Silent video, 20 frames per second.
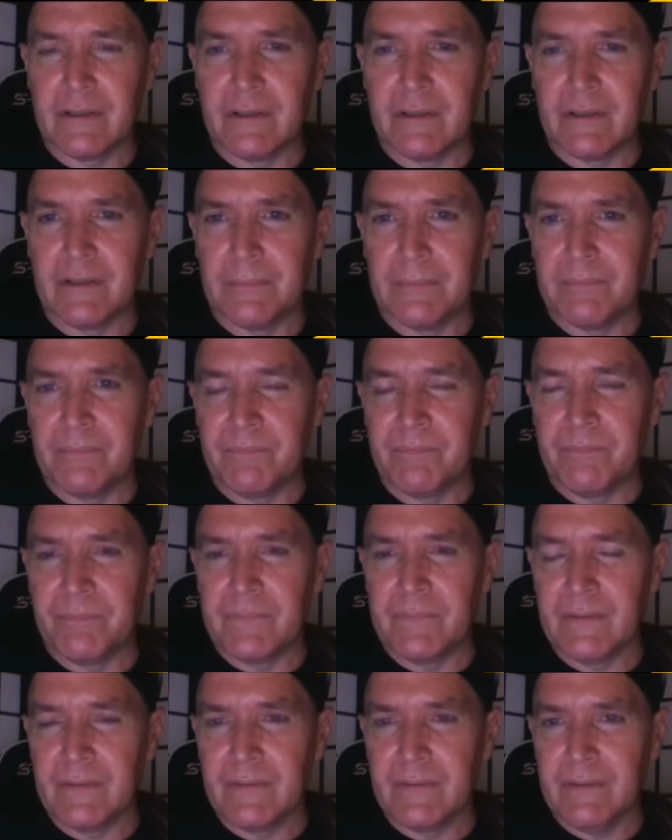
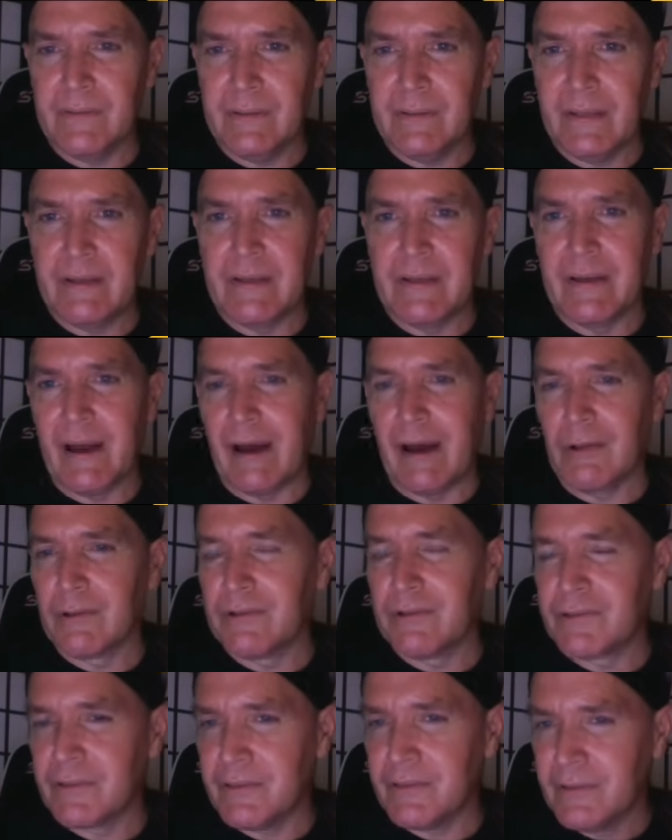um,
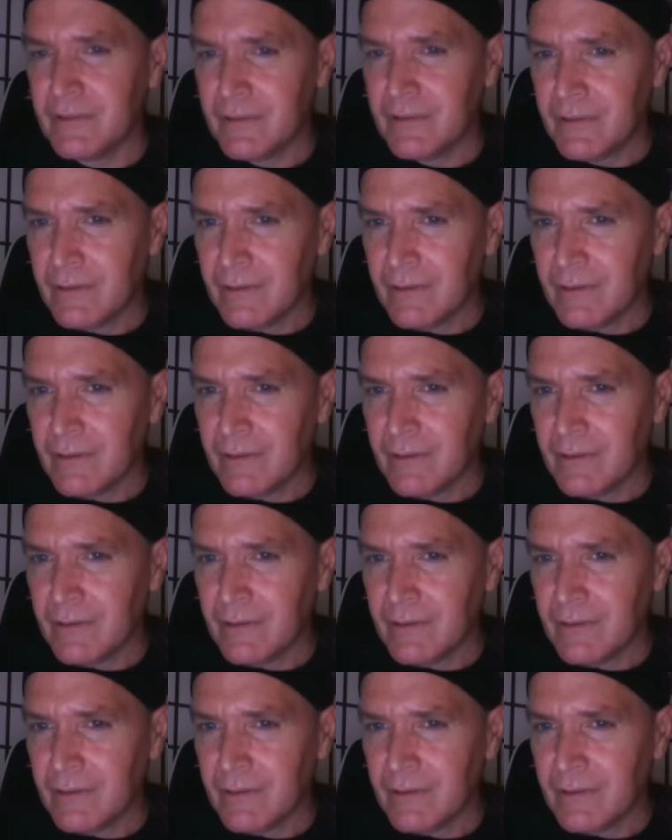ideology.